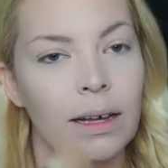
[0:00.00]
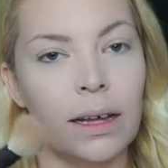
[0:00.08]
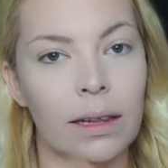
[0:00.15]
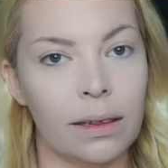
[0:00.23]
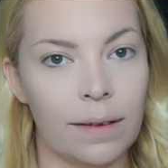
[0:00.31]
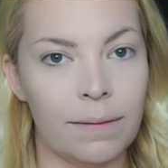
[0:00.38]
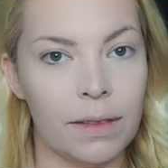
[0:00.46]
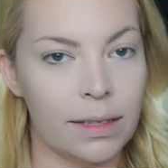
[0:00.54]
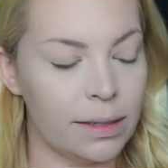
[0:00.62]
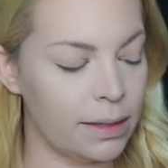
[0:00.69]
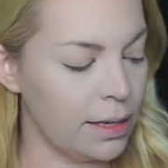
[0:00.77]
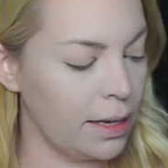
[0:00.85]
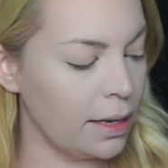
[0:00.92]
I love
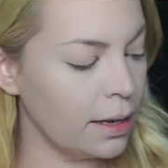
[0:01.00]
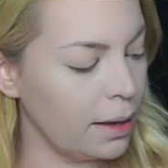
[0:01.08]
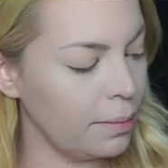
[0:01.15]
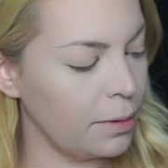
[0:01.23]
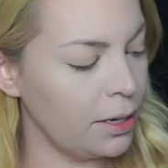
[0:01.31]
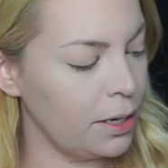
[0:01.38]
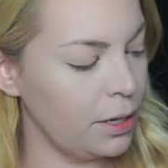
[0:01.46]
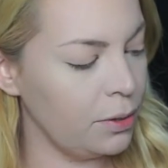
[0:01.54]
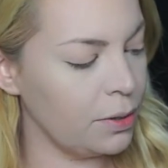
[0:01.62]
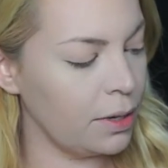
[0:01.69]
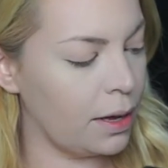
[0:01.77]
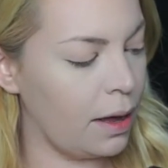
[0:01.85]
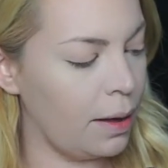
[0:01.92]
this thing. I'm going to
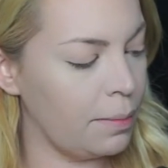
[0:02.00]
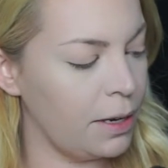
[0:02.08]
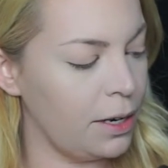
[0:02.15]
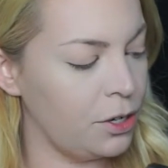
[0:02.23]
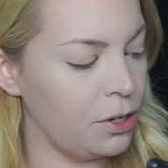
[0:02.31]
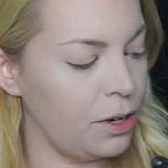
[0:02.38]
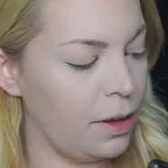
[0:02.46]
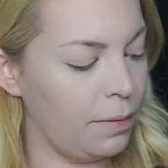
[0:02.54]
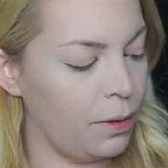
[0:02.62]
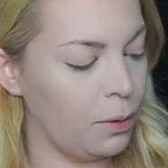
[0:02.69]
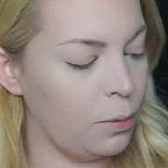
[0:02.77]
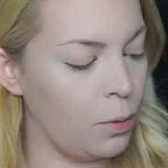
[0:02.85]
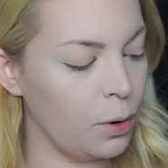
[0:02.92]
use a combination
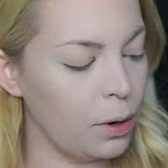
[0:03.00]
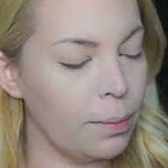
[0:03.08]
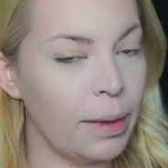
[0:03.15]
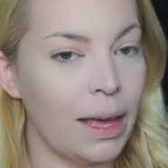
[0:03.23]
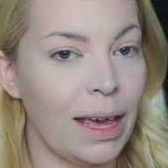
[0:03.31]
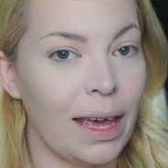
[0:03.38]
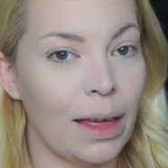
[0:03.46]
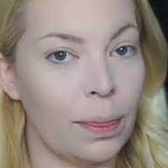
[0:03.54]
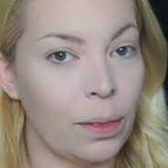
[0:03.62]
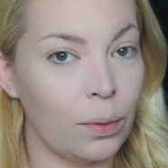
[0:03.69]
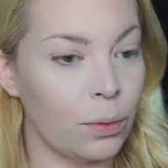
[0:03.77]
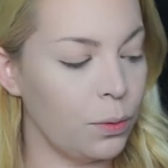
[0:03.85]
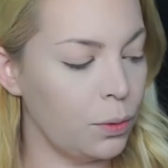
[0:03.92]
of the warm
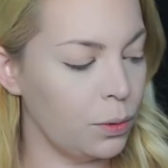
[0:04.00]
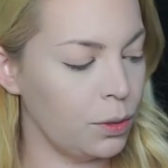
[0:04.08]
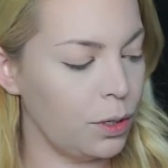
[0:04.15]
and the cool